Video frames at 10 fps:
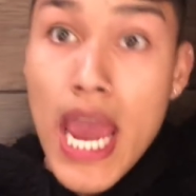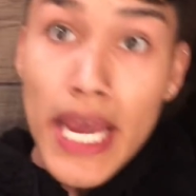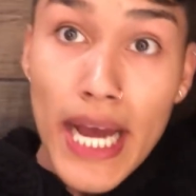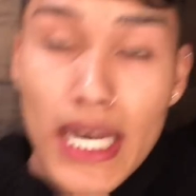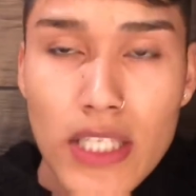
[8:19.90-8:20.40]

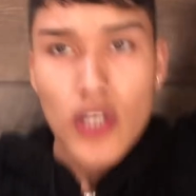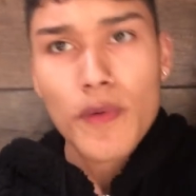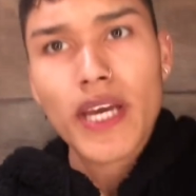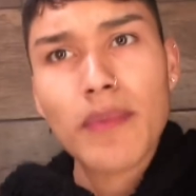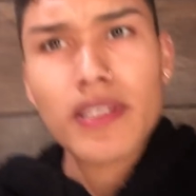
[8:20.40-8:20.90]
Hey guys, so
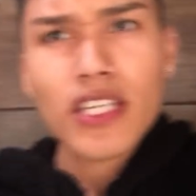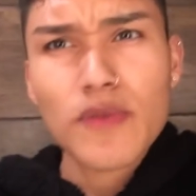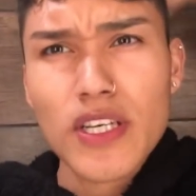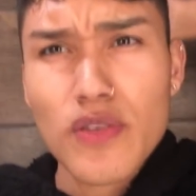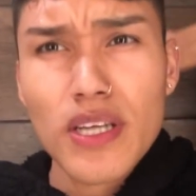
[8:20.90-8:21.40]
we came to this
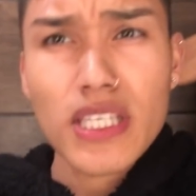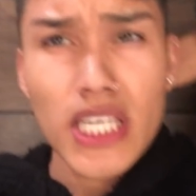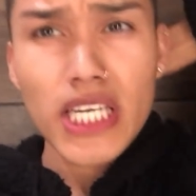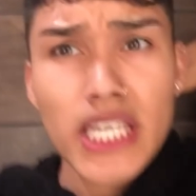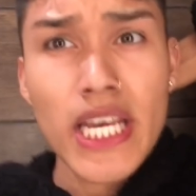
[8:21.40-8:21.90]
restaurant to
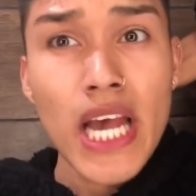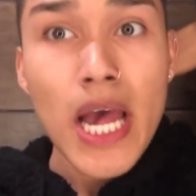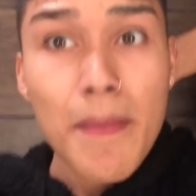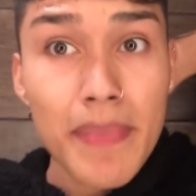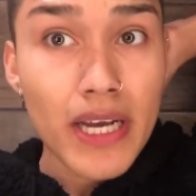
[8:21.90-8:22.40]
eat
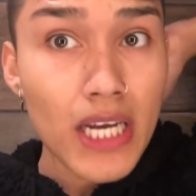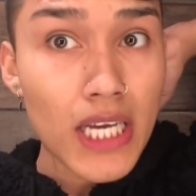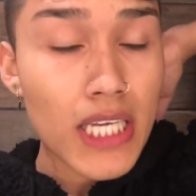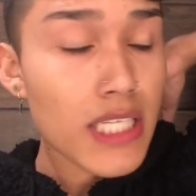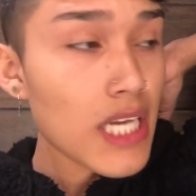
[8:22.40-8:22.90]

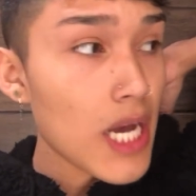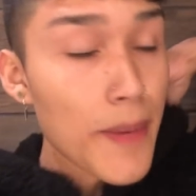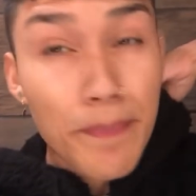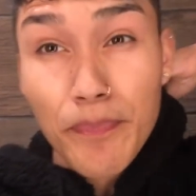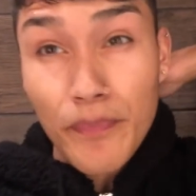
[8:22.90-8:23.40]
because
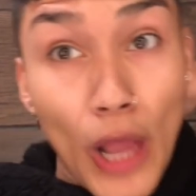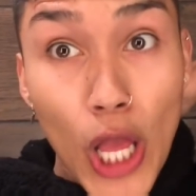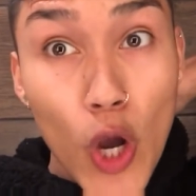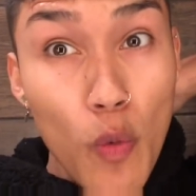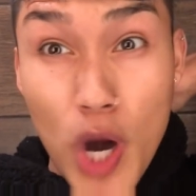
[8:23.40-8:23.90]

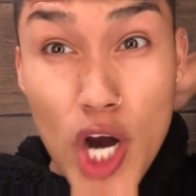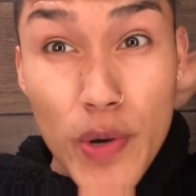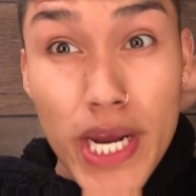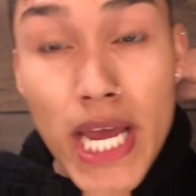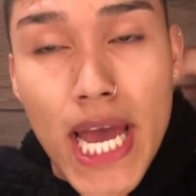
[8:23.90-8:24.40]
we're
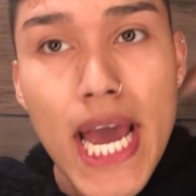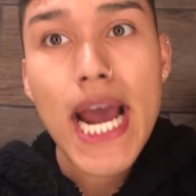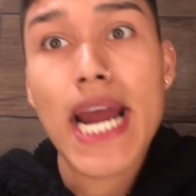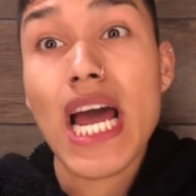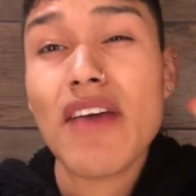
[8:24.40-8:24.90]
hungry
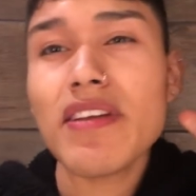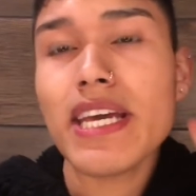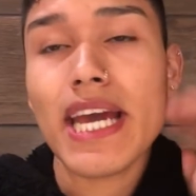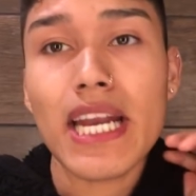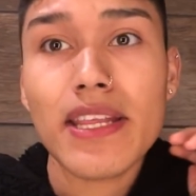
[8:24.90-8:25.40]
and I haven't
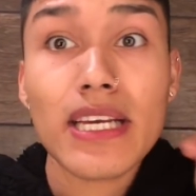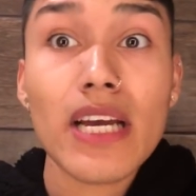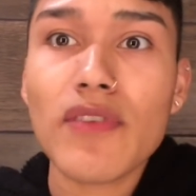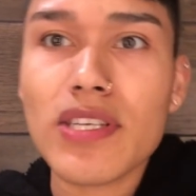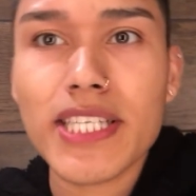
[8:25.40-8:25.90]
ate anything
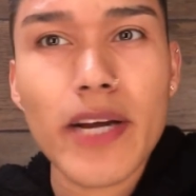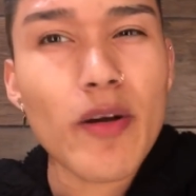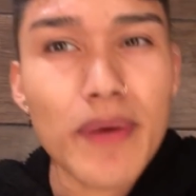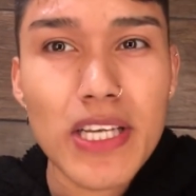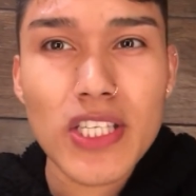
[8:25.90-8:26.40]
ever since I got
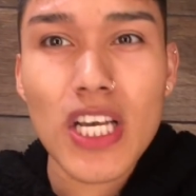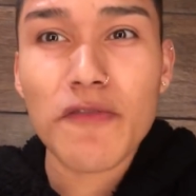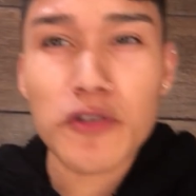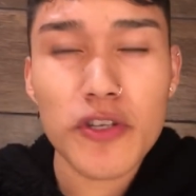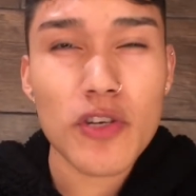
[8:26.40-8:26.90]
my braces
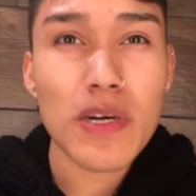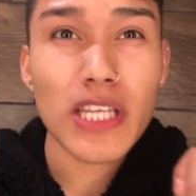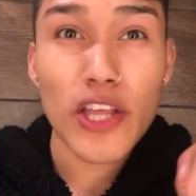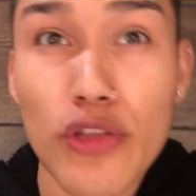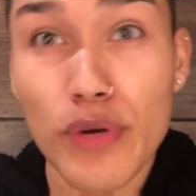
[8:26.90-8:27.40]
off, which is around
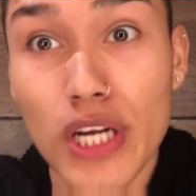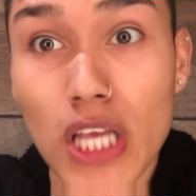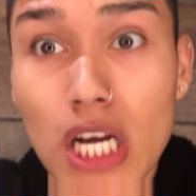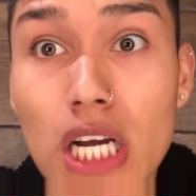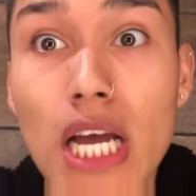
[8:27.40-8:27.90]
like 3
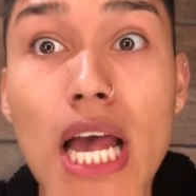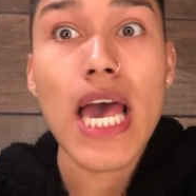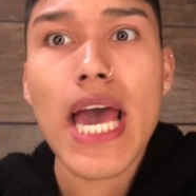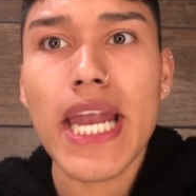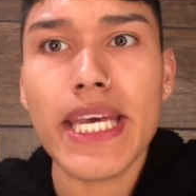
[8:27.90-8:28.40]
o'clock,
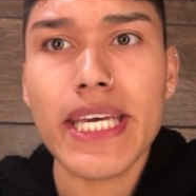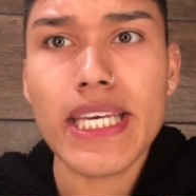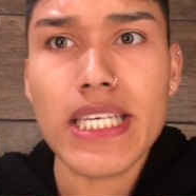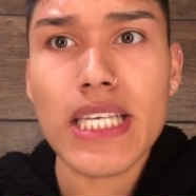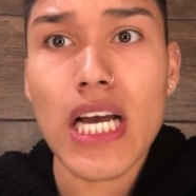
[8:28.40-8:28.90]
and it
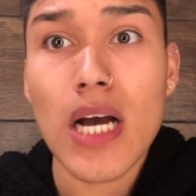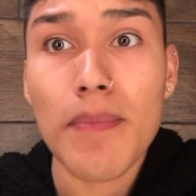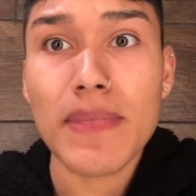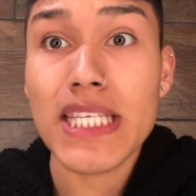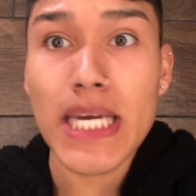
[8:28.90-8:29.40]
is
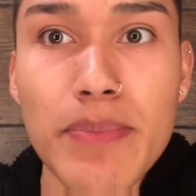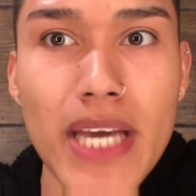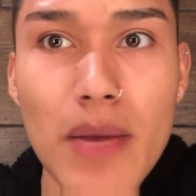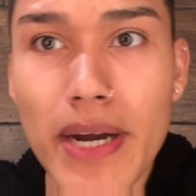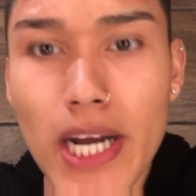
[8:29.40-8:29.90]
10
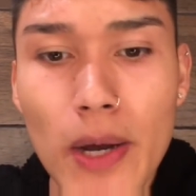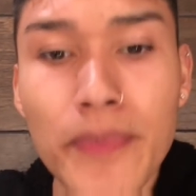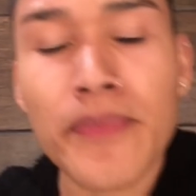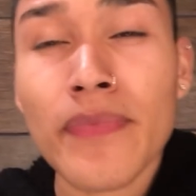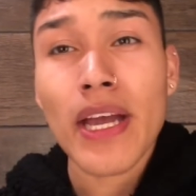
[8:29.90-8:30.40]
p.m. right now
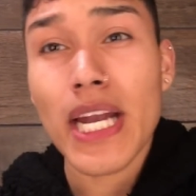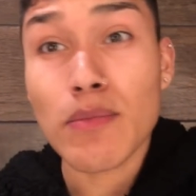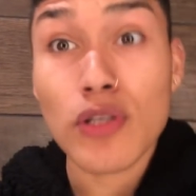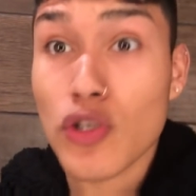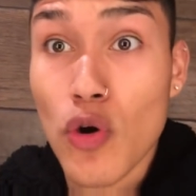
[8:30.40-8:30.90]
and
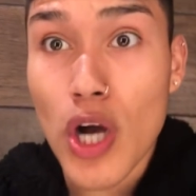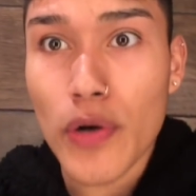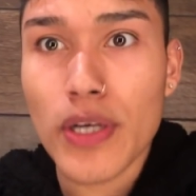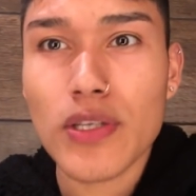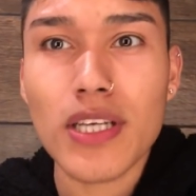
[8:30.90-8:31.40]
I'm so
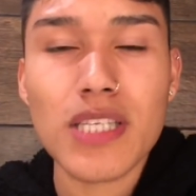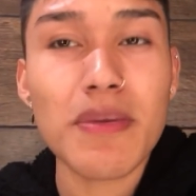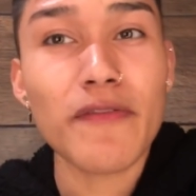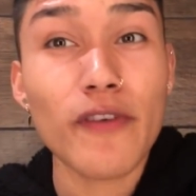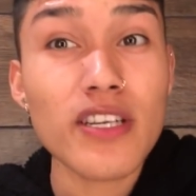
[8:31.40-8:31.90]
hungry. So like, this is
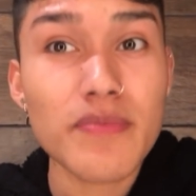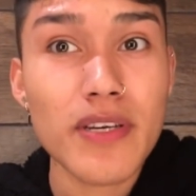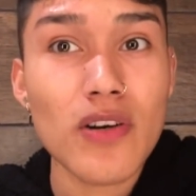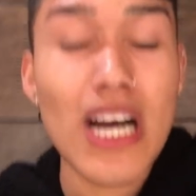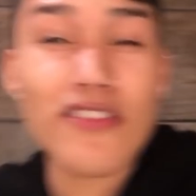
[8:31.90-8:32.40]
my first
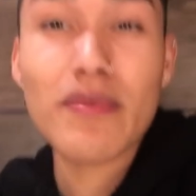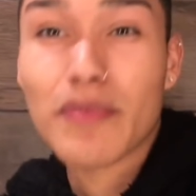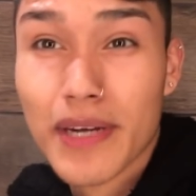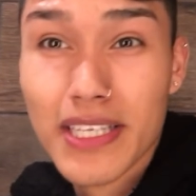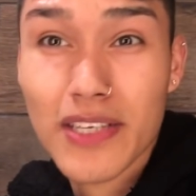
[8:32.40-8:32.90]
meal after my
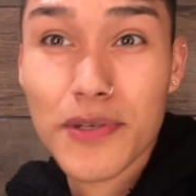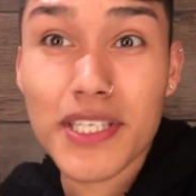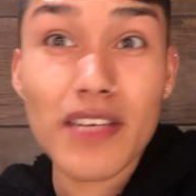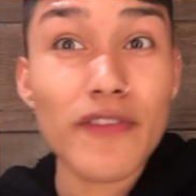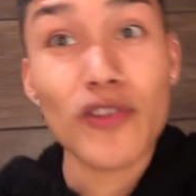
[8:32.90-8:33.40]
braces, so it's gonna